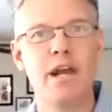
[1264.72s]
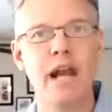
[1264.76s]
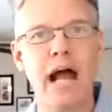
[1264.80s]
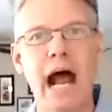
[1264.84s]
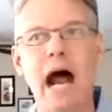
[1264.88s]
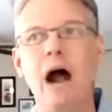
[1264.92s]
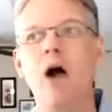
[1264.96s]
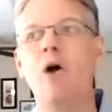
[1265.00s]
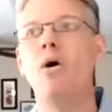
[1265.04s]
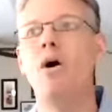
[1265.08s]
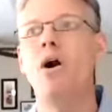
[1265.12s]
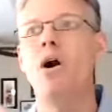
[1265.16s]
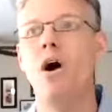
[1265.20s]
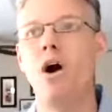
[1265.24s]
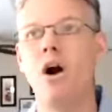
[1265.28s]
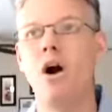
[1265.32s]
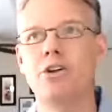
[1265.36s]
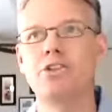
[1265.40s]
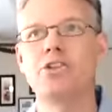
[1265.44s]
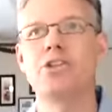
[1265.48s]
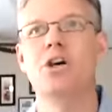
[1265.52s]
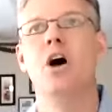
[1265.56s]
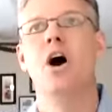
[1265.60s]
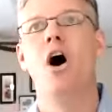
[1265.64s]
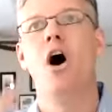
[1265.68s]
our
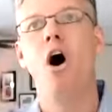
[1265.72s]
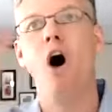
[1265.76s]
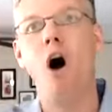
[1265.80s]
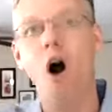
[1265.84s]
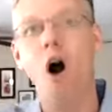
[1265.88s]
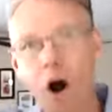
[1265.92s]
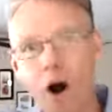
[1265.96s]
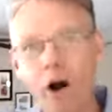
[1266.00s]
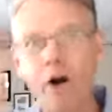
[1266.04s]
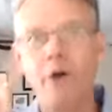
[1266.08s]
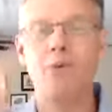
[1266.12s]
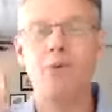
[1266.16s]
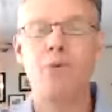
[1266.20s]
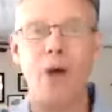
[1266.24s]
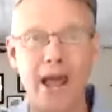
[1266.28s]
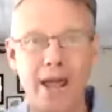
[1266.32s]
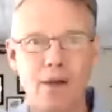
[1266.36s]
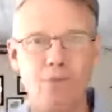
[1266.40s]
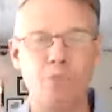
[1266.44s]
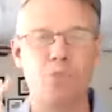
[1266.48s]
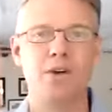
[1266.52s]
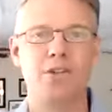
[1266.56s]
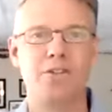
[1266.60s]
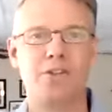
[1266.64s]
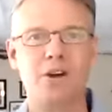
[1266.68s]
hearts are
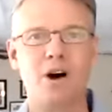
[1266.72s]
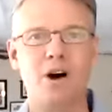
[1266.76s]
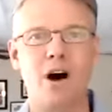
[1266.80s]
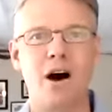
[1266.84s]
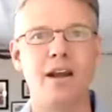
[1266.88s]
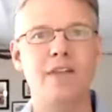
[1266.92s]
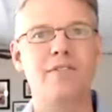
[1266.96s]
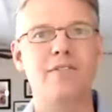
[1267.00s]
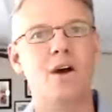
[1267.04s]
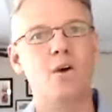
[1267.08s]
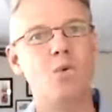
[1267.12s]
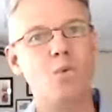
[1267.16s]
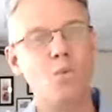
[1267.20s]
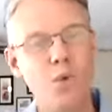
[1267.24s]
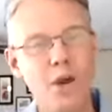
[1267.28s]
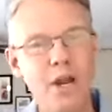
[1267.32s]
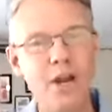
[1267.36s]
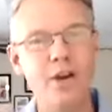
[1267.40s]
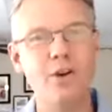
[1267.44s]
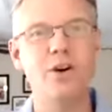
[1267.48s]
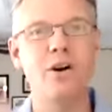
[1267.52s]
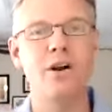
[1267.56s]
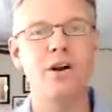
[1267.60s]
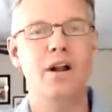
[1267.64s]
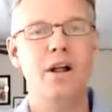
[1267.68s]
right with God and that we
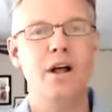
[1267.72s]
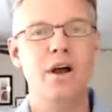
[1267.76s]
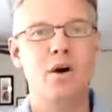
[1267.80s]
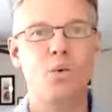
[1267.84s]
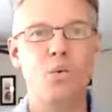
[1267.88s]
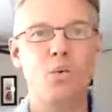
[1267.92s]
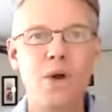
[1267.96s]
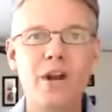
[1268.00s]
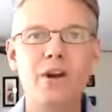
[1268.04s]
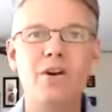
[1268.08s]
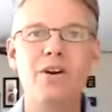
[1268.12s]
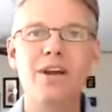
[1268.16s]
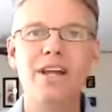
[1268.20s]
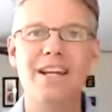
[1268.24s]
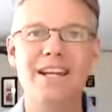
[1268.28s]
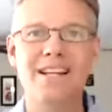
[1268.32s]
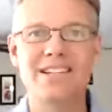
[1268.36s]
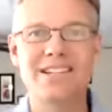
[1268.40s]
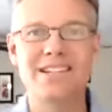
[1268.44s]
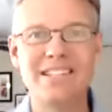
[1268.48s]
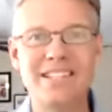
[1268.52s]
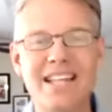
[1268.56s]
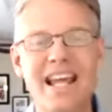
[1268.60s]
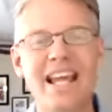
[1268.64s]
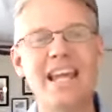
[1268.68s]
are in a
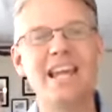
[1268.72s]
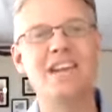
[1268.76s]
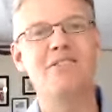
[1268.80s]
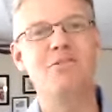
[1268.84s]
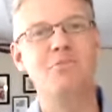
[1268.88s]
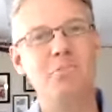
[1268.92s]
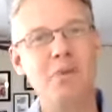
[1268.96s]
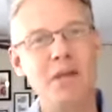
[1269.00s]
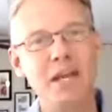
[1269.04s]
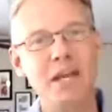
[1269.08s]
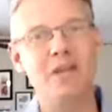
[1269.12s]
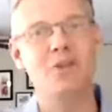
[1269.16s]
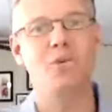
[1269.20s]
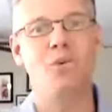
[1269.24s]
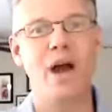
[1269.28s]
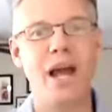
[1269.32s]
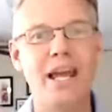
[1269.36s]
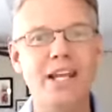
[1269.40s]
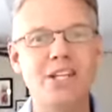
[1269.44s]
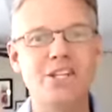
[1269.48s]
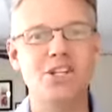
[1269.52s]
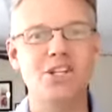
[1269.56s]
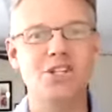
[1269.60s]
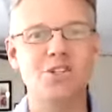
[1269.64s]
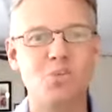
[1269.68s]
state of being
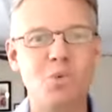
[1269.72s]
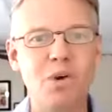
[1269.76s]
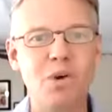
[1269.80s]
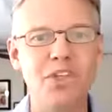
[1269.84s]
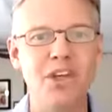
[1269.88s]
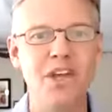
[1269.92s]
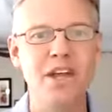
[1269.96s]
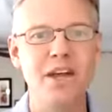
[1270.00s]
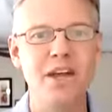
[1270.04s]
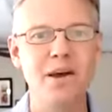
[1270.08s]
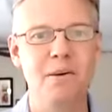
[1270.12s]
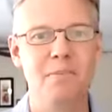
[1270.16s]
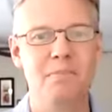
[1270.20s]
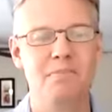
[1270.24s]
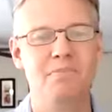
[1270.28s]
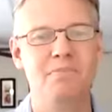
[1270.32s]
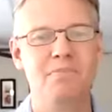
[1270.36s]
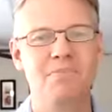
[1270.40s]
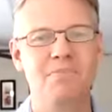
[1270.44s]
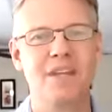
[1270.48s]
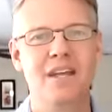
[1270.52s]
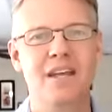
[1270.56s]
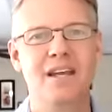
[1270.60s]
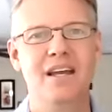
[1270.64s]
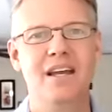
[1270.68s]
righteous with Him.
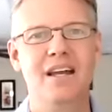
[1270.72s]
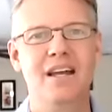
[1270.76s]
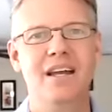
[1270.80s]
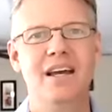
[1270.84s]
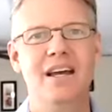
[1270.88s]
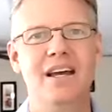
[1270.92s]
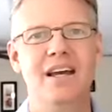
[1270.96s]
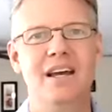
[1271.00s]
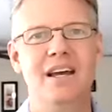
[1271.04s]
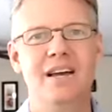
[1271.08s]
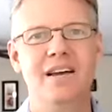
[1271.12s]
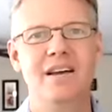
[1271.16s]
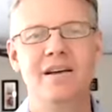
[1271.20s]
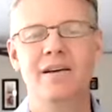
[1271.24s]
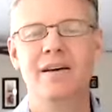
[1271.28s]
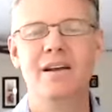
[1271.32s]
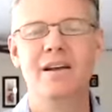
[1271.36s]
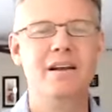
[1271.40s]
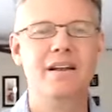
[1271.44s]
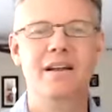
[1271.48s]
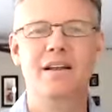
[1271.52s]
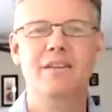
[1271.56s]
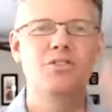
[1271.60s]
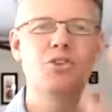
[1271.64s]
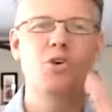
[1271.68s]
And
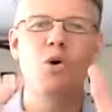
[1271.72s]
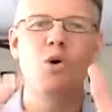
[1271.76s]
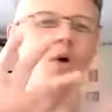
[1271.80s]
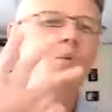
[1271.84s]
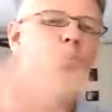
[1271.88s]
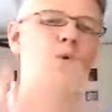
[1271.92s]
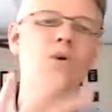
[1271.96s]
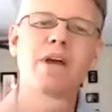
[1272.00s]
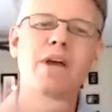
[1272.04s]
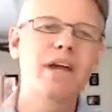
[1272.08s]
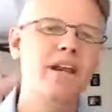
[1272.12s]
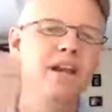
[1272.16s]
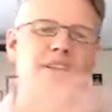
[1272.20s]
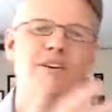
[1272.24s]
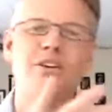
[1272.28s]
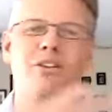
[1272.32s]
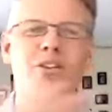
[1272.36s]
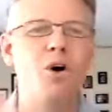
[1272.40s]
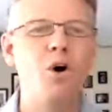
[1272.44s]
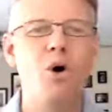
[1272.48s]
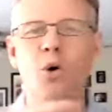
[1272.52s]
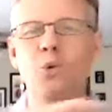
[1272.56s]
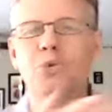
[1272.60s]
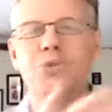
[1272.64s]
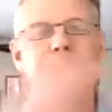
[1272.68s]
so I won't get into the
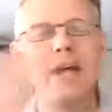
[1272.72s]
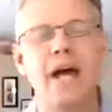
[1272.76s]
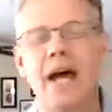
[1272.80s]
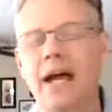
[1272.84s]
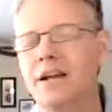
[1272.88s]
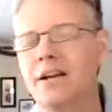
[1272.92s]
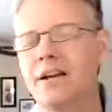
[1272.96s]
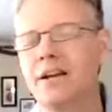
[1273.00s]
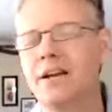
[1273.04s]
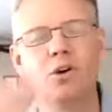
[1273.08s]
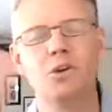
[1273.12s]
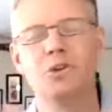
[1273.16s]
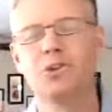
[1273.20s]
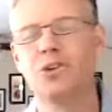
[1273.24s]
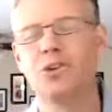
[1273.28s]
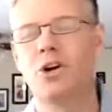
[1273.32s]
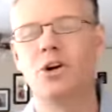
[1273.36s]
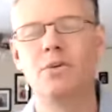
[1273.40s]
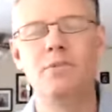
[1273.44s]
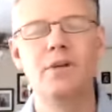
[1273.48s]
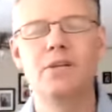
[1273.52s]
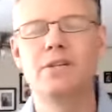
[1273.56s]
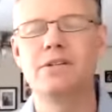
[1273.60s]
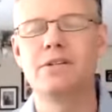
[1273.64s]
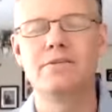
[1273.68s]
whole technical term.
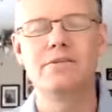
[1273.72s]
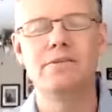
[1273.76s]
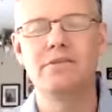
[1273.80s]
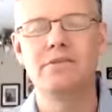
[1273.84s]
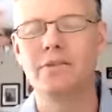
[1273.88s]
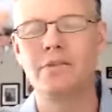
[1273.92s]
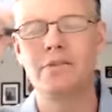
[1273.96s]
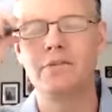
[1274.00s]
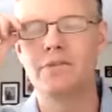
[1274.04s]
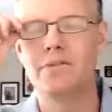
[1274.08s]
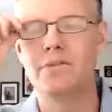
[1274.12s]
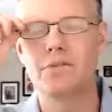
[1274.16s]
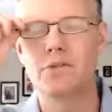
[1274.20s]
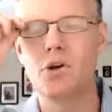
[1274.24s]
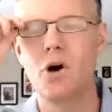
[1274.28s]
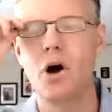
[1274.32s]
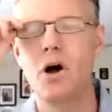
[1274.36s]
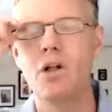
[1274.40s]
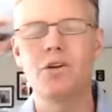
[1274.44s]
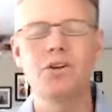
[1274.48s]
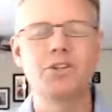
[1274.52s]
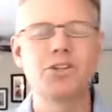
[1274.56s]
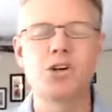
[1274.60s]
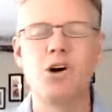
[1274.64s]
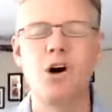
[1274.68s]
There's
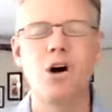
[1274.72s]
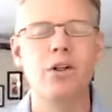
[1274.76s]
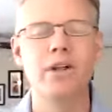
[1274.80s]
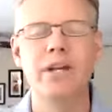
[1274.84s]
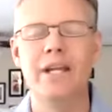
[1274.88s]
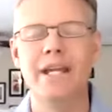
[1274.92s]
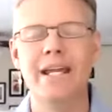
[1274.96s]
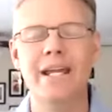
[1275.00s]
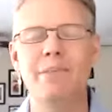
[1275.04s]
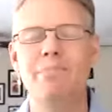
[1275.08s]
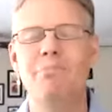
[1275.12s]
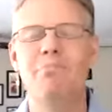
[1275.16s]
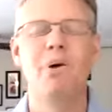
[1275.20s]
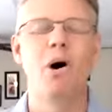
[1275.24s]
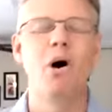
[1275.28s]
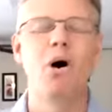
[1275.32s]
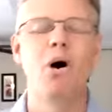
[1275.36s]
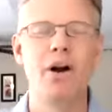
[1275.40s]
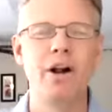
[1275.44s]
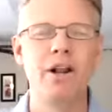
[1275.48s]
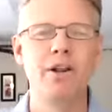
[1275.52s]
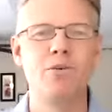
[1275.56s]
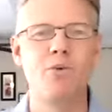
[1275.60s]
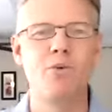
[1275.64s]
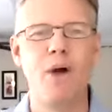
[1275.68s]
scholars call it
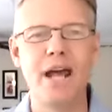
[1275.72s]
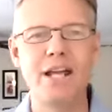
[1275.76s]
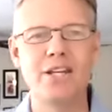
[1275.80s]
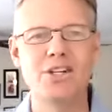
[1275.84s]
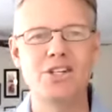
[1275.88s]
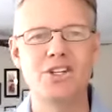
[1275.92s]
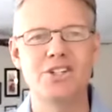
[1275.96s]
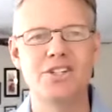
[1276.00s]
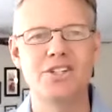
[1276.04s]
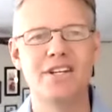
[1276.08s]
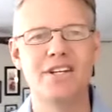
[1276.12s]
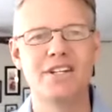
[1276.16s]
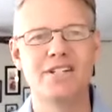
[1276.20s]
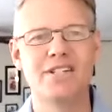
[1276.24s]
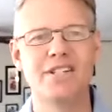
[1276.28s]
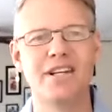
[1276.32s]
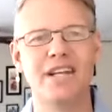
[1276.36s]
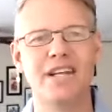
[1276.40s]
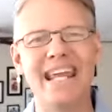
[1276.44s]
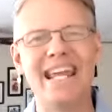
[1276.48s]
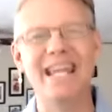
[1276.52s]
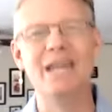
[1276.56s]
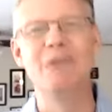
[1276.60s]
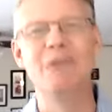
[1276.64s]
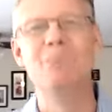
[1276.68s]
imparted righteousness
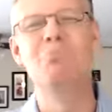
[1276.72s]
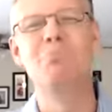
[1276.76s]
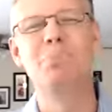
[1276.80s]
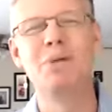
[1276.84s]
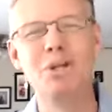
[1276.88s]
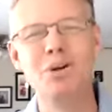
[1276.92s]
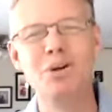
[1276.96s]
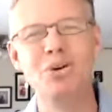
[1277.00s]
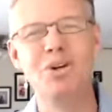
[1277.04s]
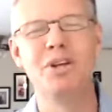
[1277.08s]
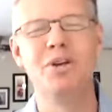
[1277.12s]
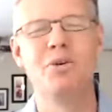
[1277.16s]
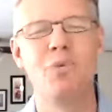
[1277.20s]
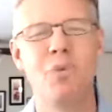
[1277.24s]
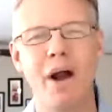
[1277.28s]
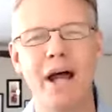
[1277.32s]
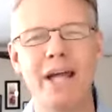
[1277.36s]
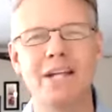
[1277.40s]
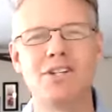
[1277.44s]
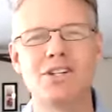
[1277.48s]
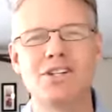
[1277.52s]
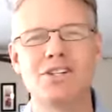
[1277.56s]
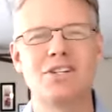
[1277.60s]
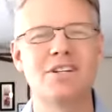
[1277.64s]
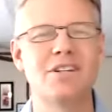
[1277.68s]
and imputed
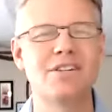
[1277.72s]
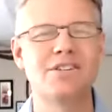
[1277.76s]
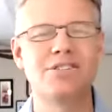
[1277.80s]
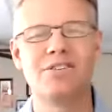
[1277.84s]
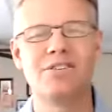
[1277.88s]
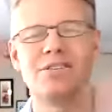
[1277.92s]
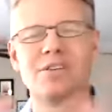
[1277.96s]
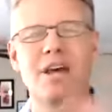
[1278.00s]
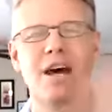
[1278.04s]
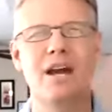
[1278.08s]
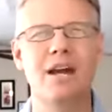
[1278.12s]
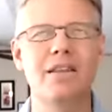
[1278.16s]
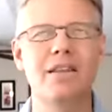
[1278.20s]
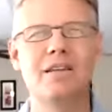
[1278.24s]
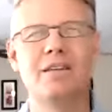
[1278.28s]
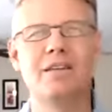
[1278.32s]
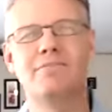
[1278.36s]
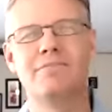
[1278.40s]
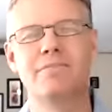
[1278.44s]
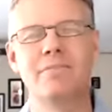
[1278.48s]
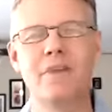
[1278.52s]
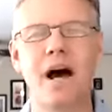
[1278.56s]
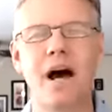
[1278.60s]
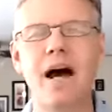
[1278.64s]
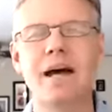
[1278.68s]
righteousness. There's kind of the
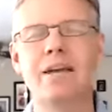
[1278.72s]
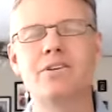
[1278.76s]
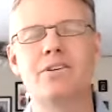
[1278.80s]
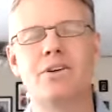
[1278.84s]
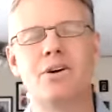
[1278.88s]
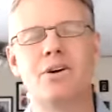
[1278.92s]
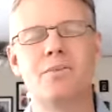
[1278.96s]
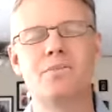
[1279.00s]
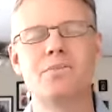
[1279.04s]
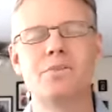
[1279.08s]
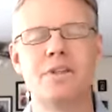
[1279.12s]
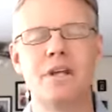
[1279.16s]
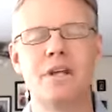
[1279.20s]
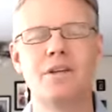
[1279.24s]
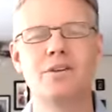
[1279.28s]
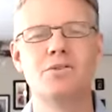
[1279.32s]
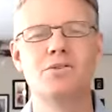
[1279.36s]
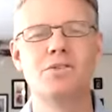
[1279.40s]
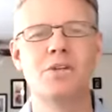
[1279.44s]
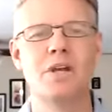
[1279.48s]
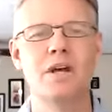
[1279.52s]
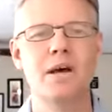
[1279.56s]
high terms they use.